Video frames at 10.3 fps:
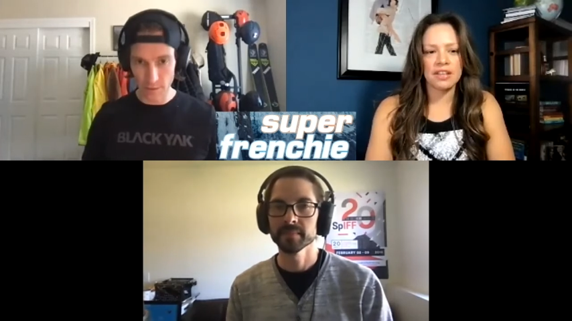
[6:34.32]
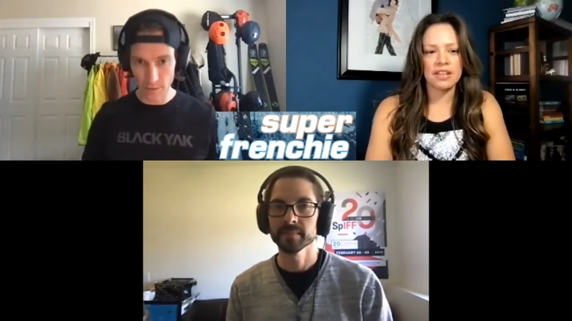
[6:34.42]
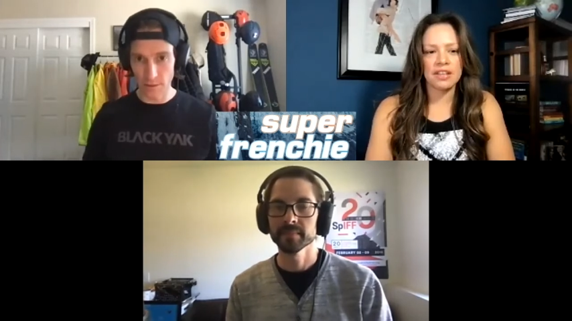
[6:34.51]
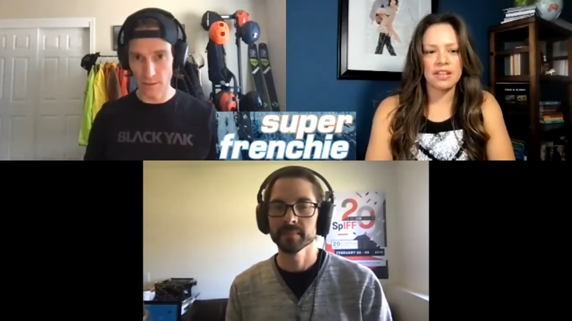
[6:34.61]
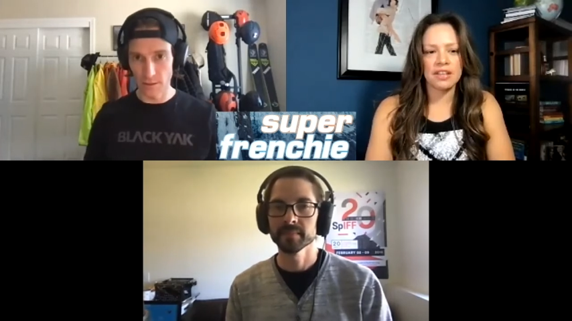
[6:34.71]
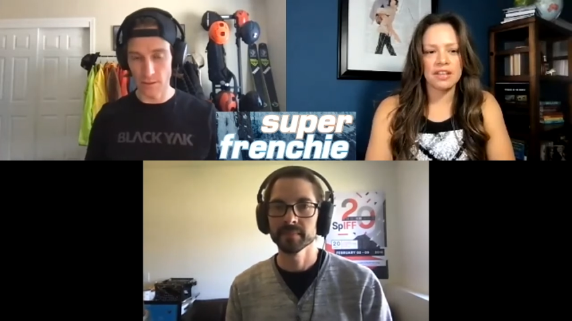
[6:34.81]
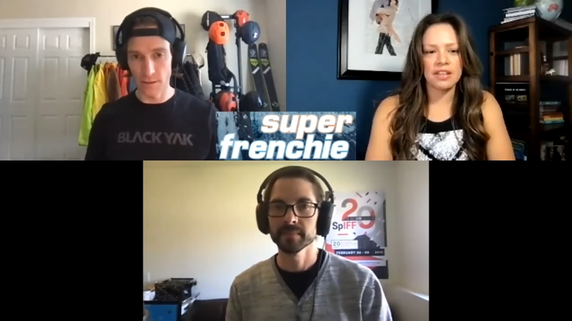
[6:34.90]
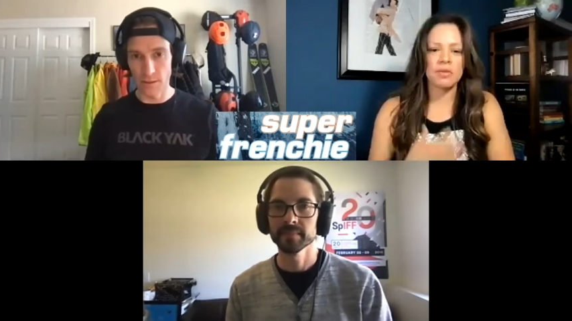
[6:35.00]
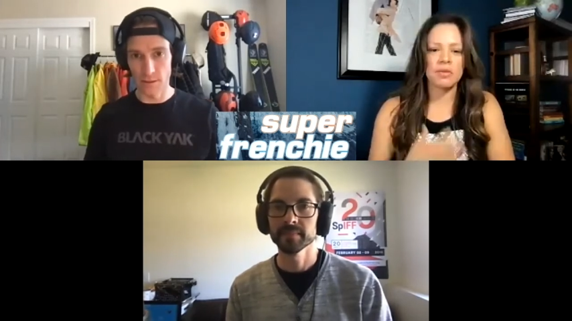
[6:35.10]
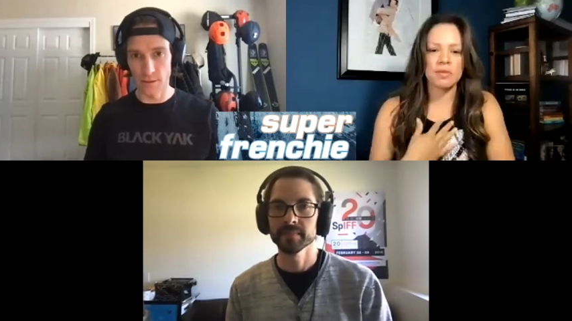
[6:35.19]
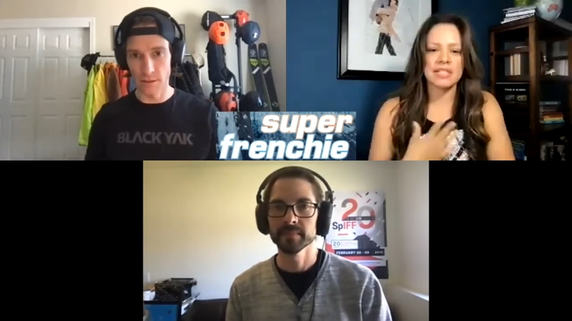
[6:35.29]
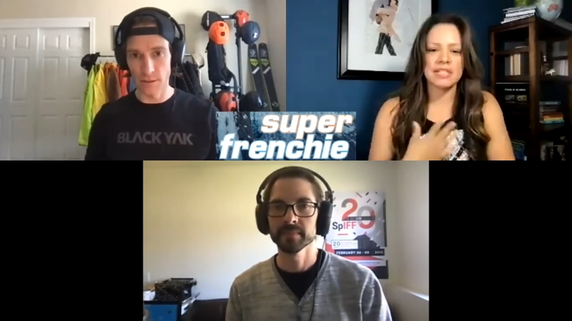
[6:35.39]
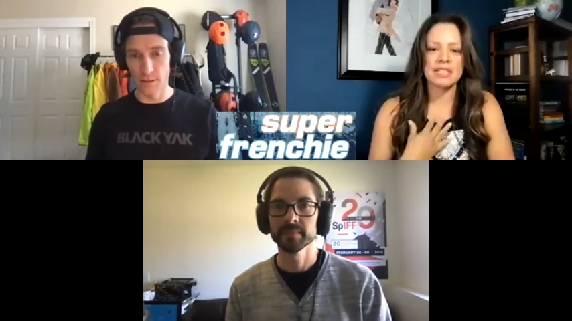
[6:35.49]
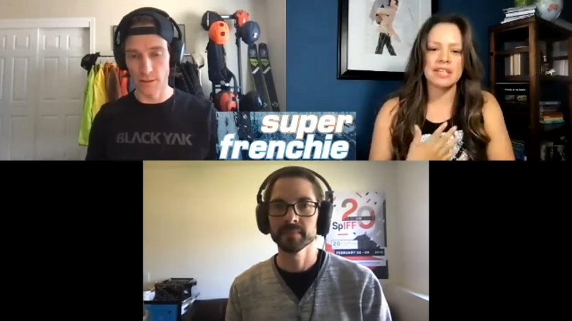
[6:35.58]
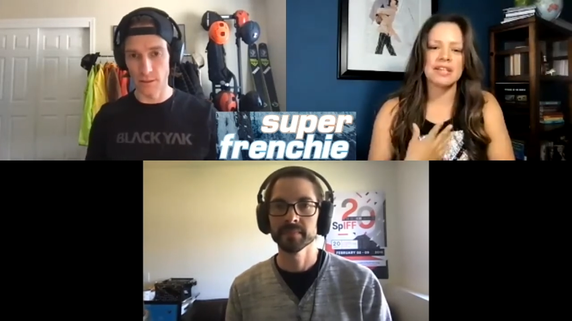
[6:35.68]
Speaker 1: like there was something of
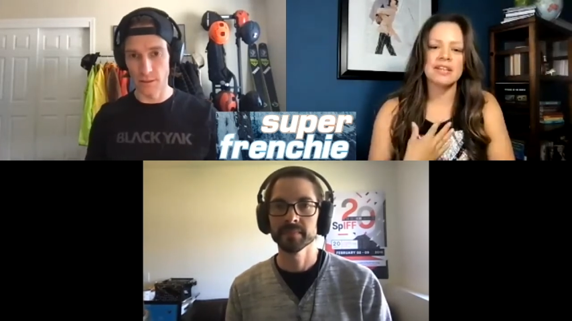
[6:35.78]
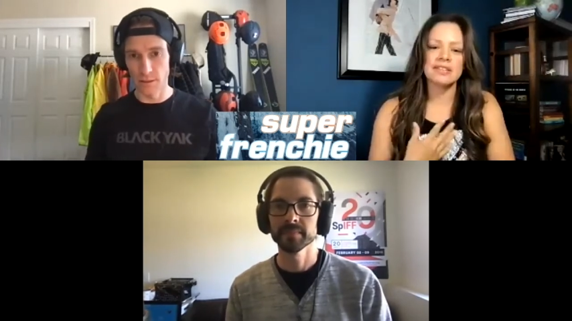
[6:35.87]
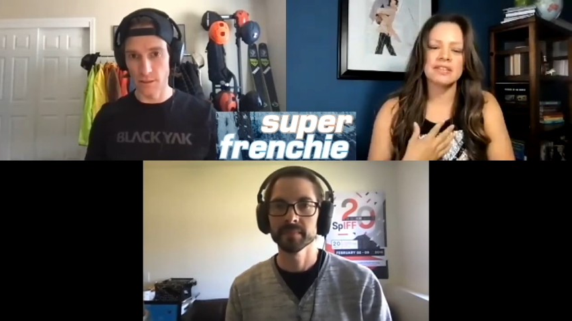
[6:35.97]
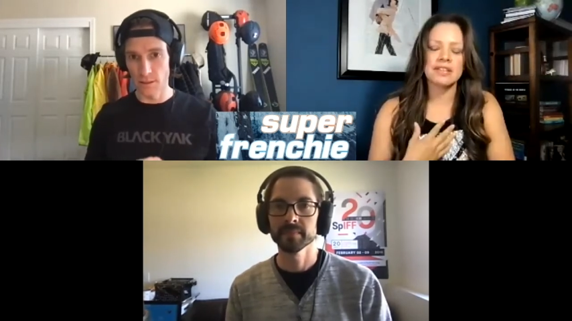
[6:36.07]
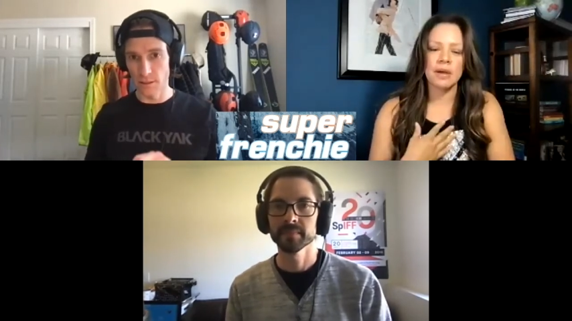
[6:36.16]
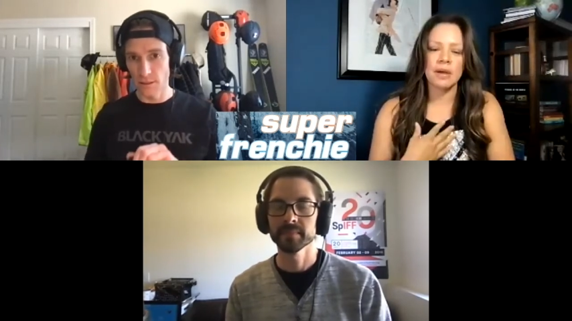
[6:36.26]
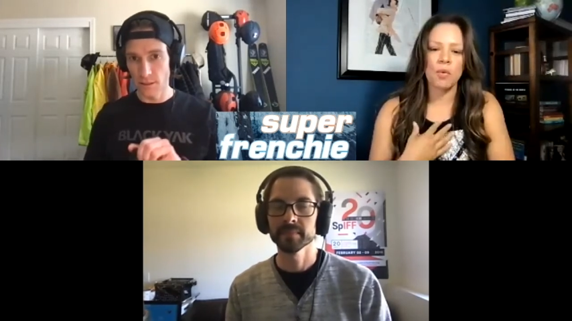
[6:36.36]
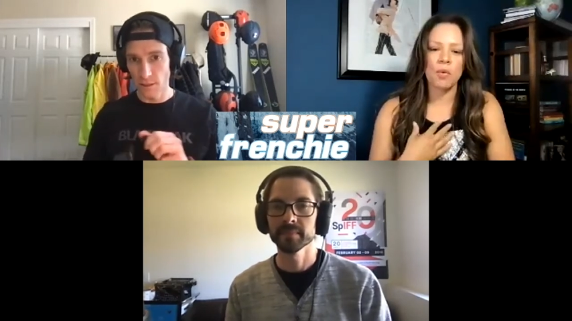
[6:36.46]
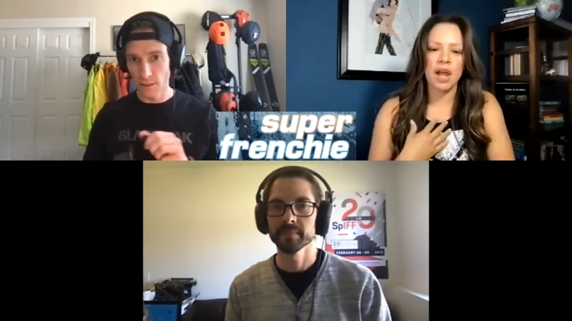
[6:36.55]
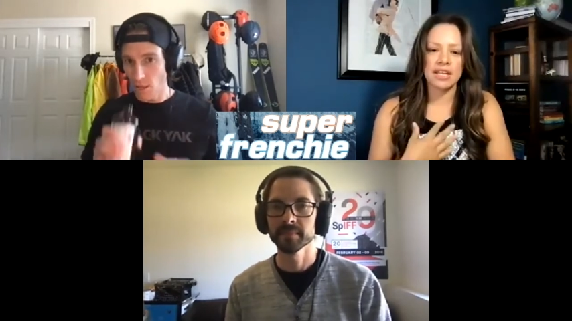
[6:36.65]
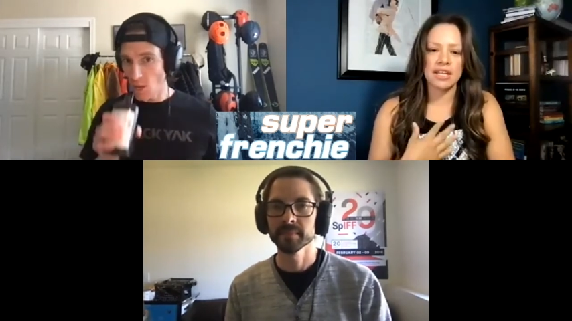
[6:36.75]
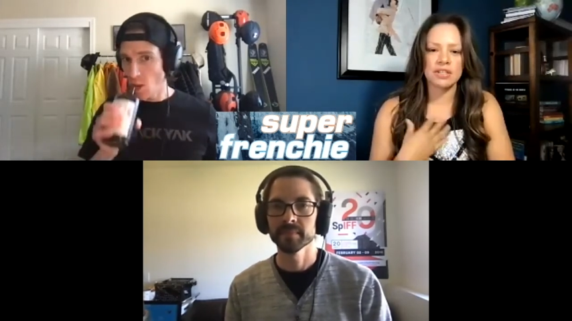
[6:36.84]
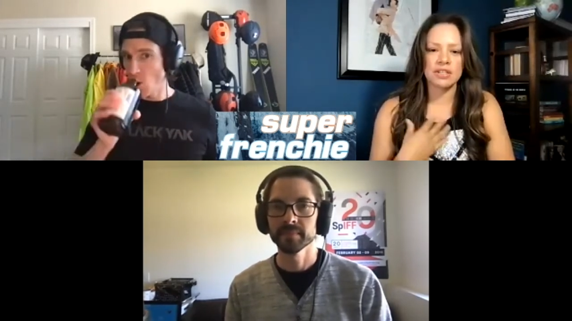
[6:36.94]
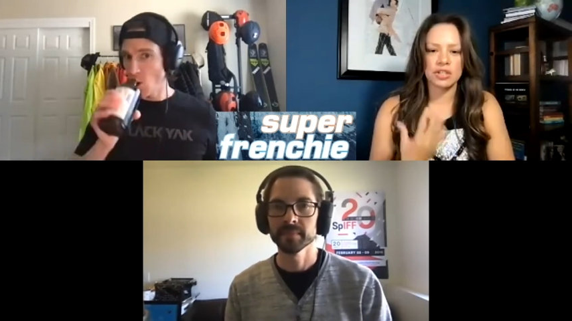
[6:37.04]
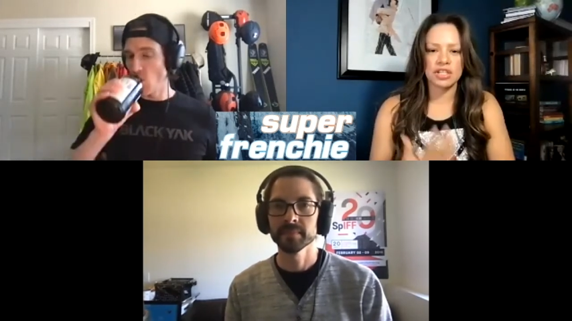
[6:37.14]
a Diaz and wanting
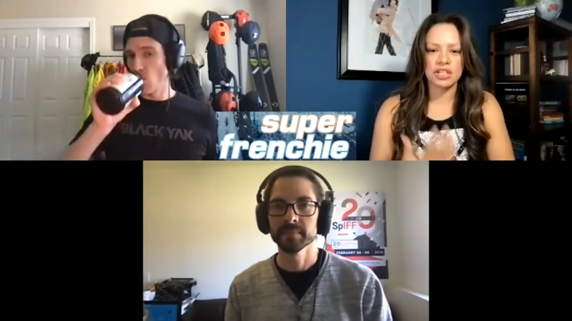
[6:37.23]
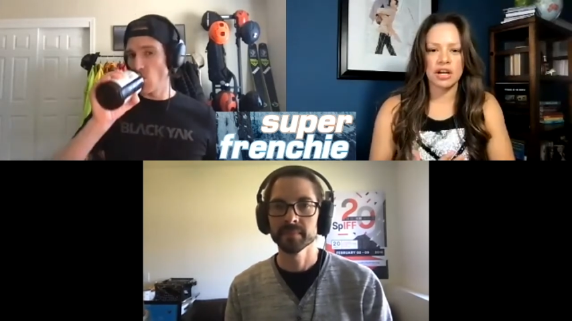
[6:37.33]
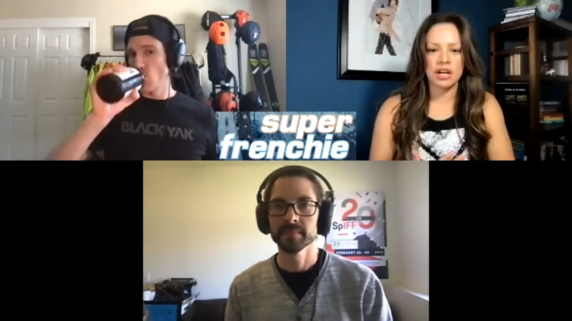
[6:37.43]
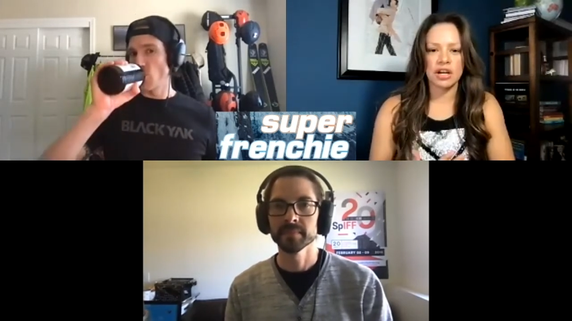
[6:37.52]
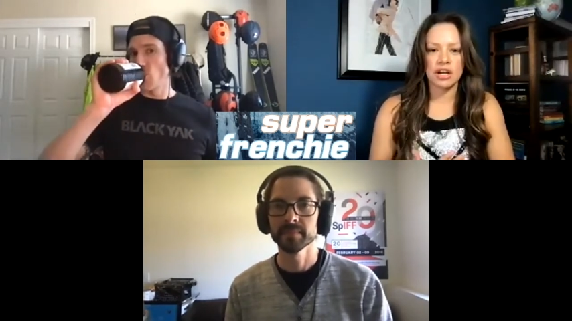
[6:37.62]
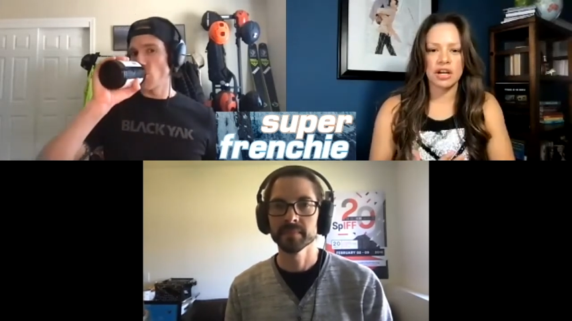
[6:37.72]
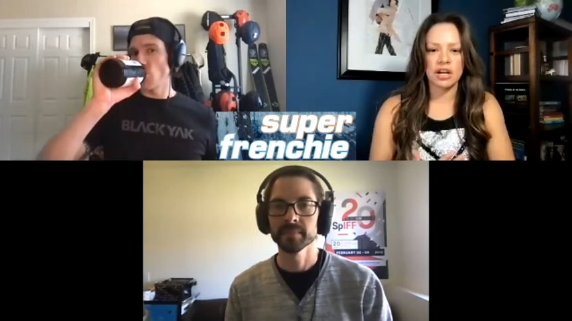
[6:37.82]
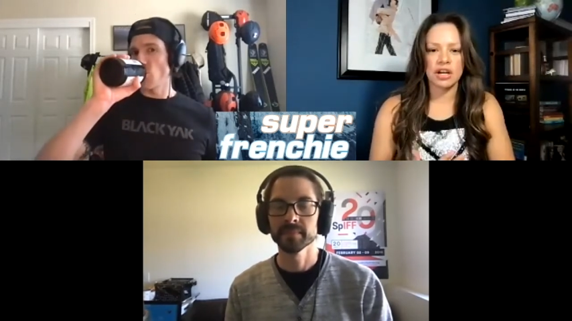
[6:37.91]
to share story,